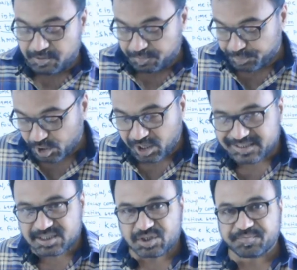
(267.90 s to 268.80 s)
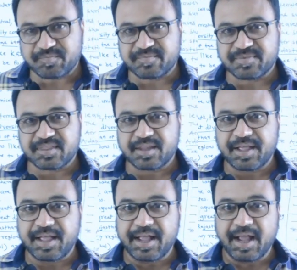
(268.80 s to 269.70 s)
Because
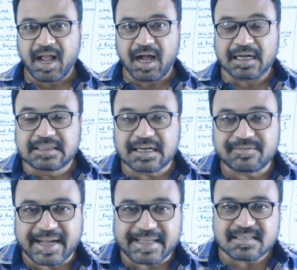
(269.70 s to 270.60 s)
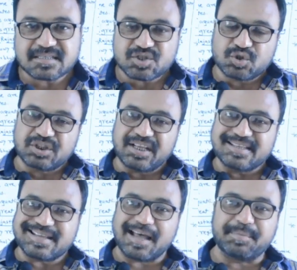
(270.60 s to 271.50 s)
otherwise,
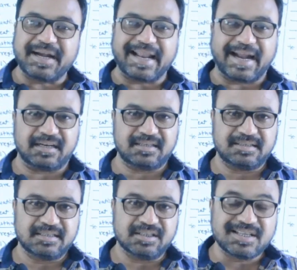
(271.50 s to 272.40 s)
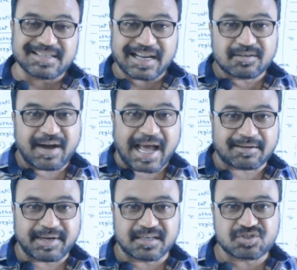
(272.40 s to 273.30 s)
these habitat, these
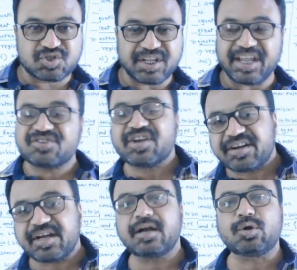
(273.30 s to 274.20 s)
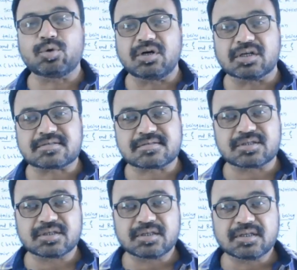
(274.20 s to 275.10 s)
environments ejected to
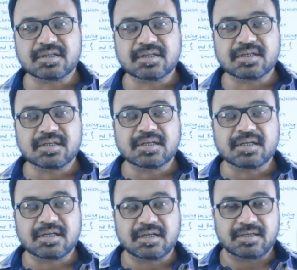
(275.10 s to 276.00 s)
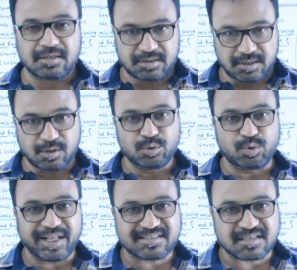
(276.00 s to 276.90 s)
us. Now
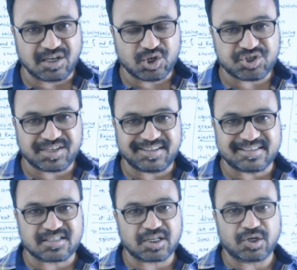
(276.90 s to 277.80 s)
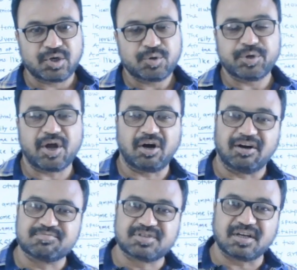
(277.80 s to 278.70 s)
today's condition is we have
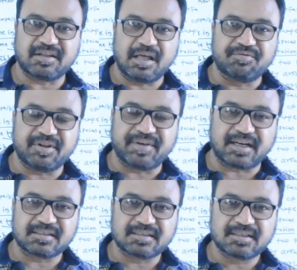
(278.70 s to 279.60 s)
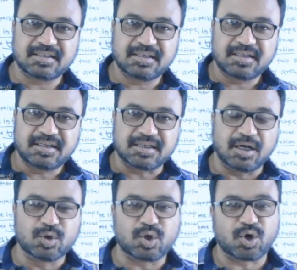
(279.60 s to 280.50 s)
observed everywhere.
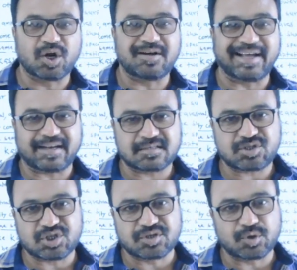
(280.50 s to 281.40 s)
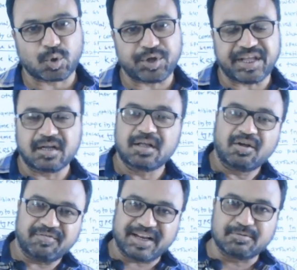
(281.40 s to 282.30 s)
Now coronavirus is
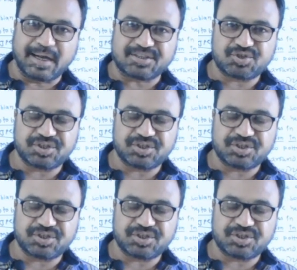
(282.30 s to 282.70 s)
growing very much